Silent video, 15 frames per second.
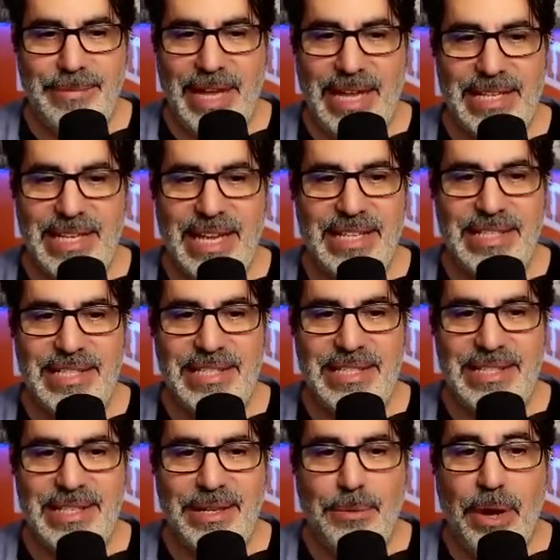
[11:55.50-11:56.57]

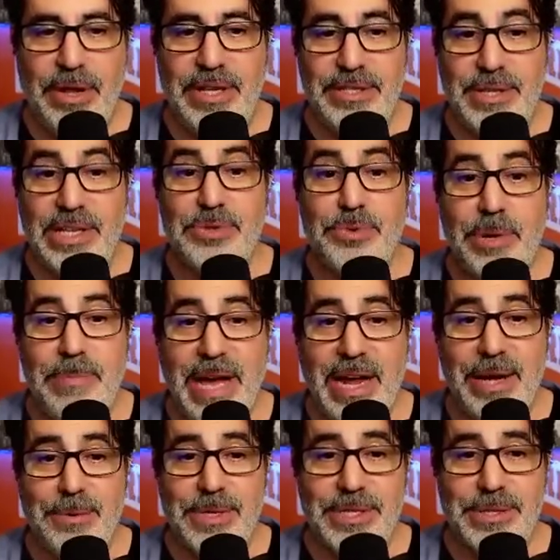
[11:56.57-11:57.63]
His
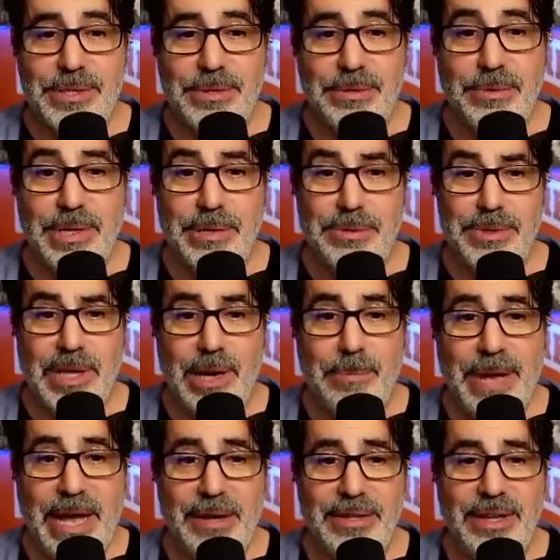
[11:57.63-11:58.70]
rebounding was what it was all
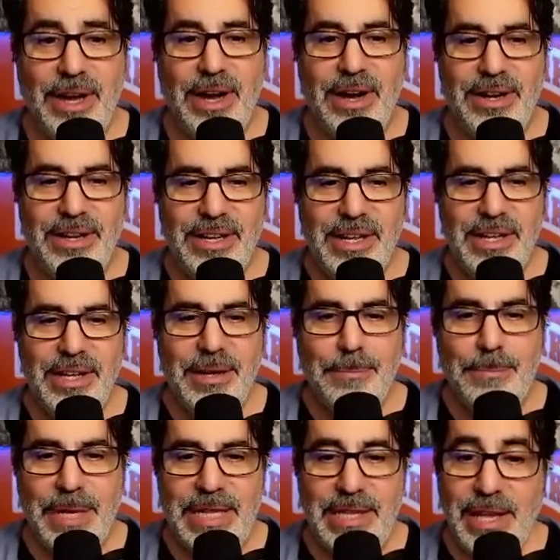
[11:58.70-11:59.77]
about. Oh,
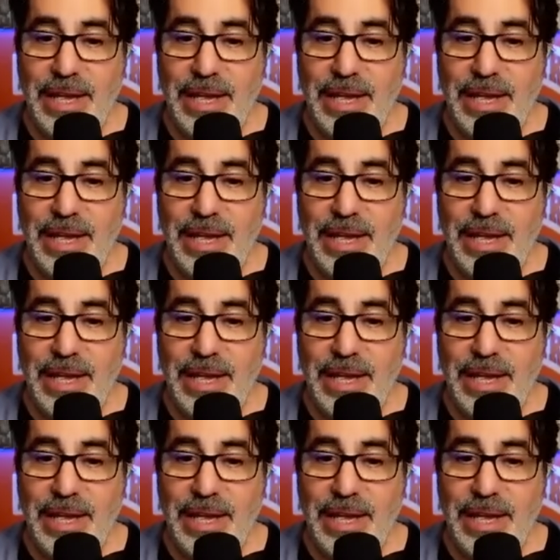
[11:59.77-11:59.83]
but